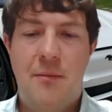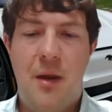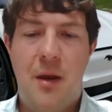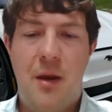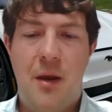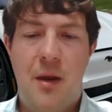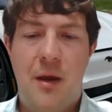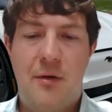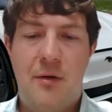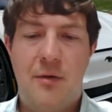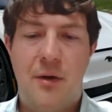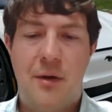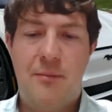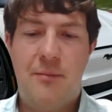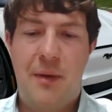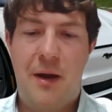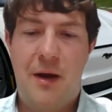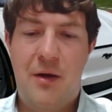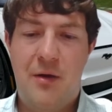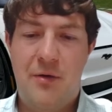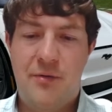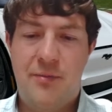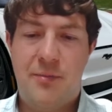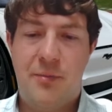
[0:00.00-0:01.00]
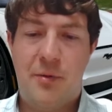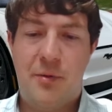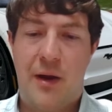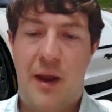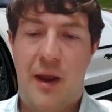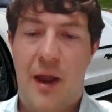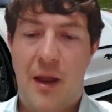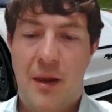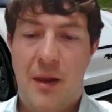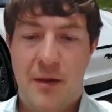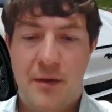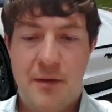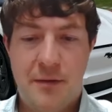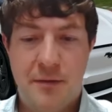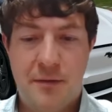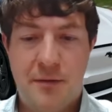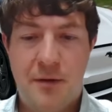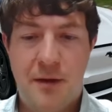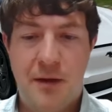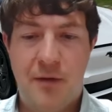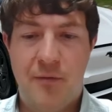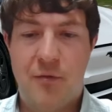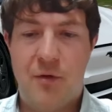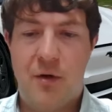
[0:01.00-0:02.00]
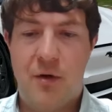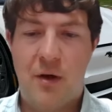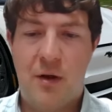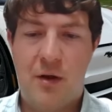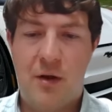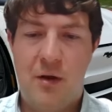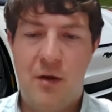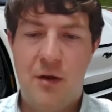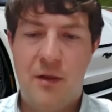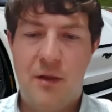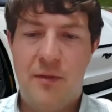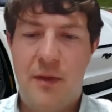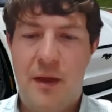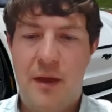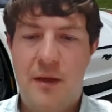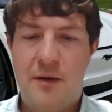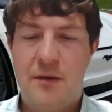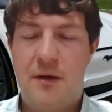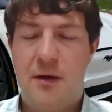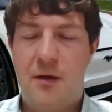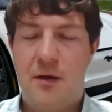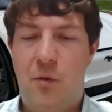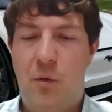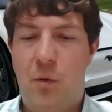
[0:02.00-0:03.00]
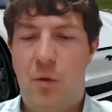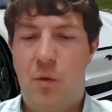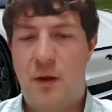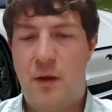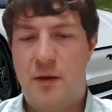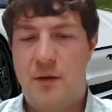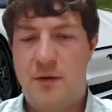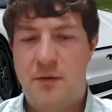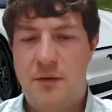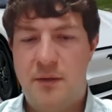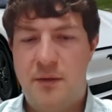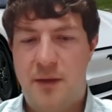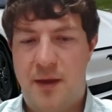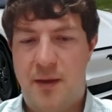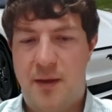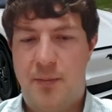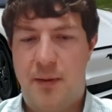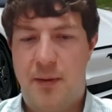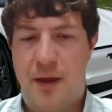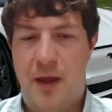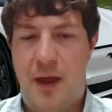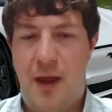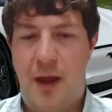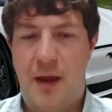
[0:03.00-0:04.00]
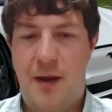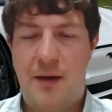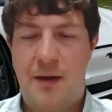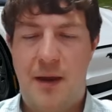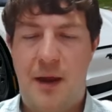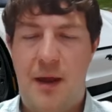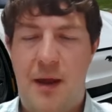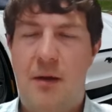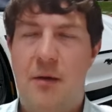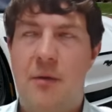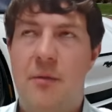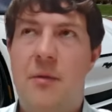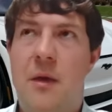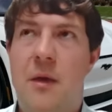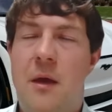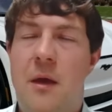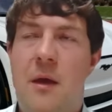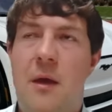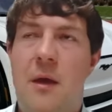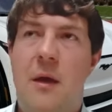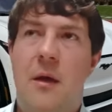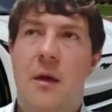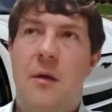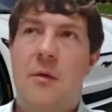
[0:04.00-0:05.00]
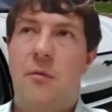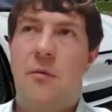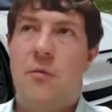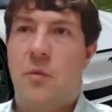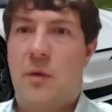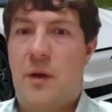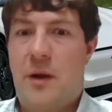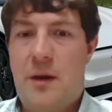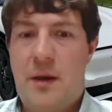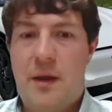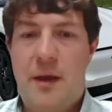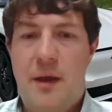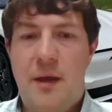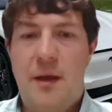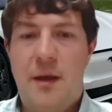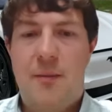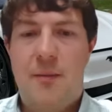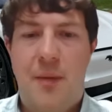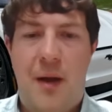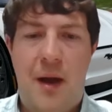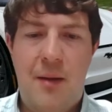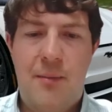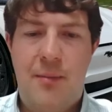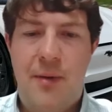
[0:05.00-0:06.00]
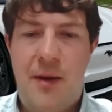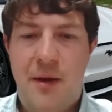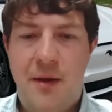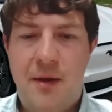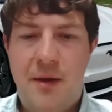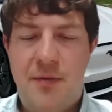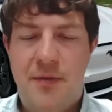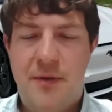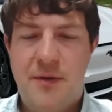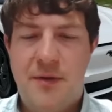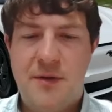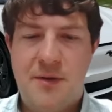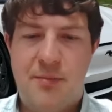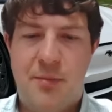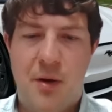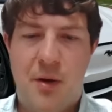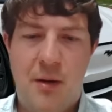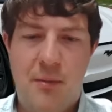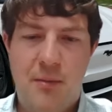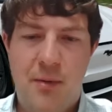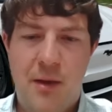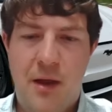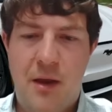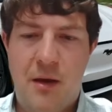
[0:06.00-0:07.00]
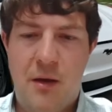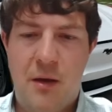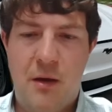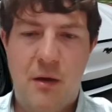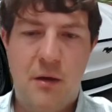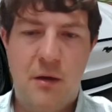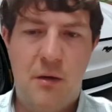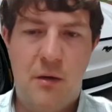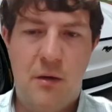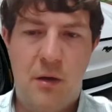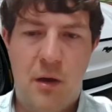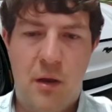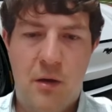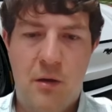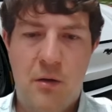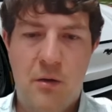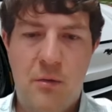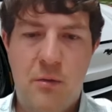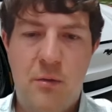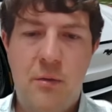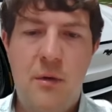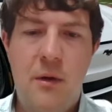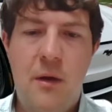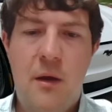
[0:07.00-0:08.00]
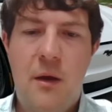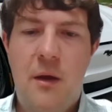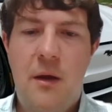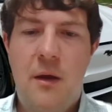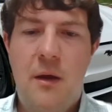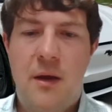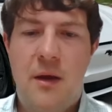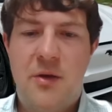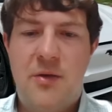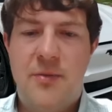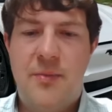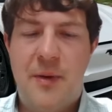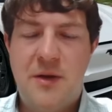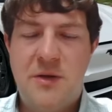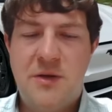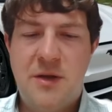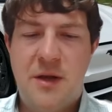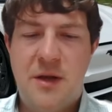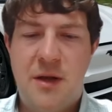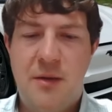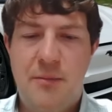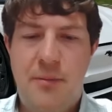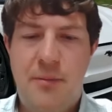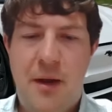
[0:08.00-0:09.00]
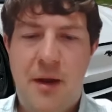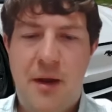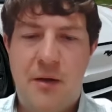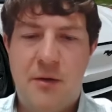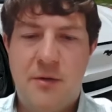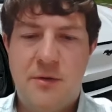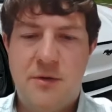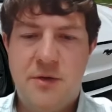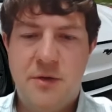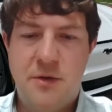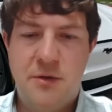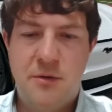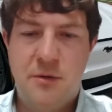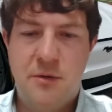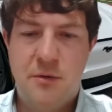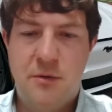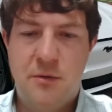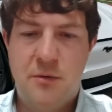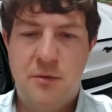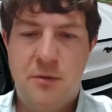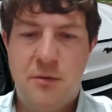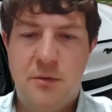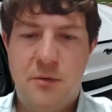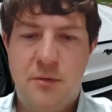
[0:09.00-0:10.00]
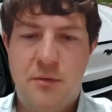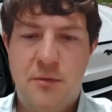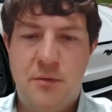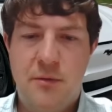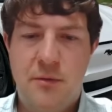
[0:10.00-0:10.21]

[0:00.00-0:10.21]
electric miles per gallon, if we're going to call it that, according to the EPA. Now, really, in my opinion, this is probably a little low, especially compared to